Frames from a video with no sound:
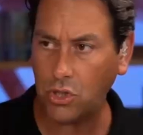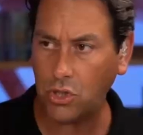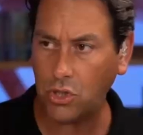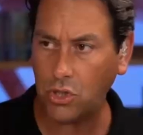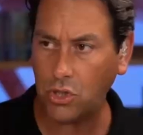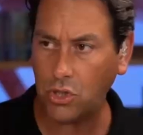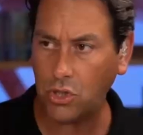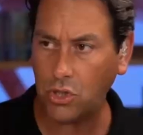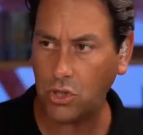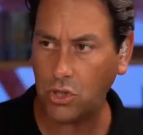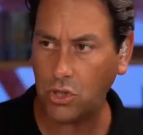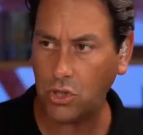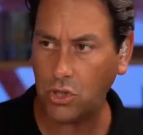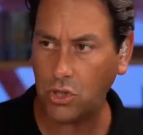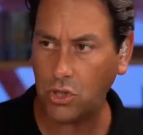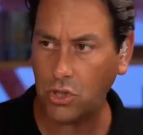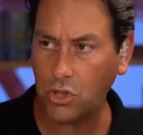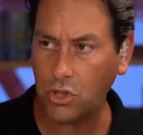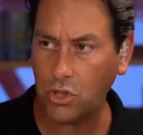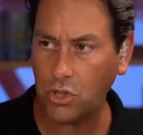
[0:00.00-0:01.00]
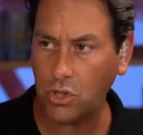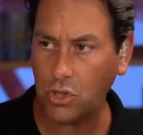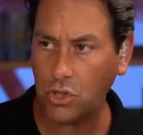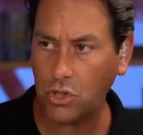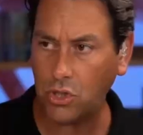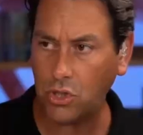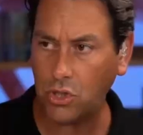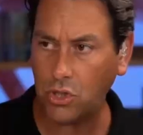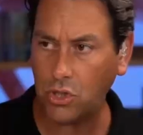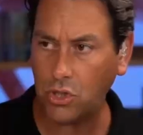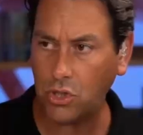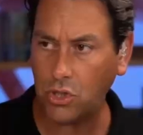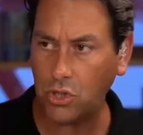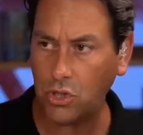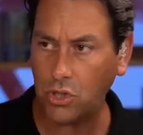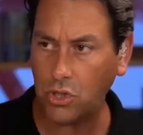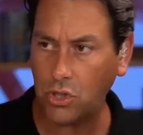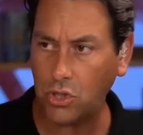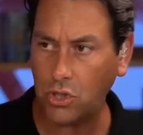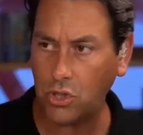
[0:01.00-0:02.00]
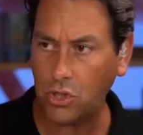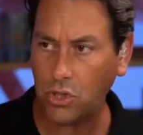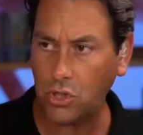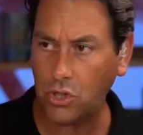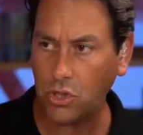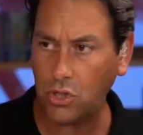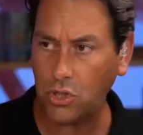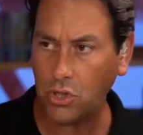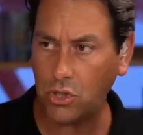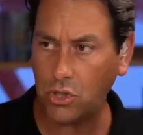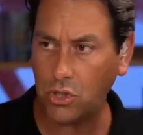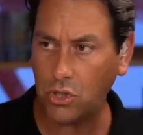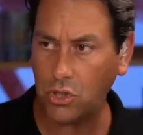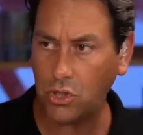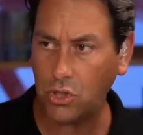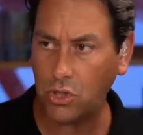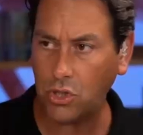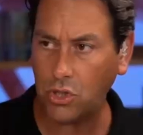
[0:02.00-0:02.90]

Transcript: [no speech]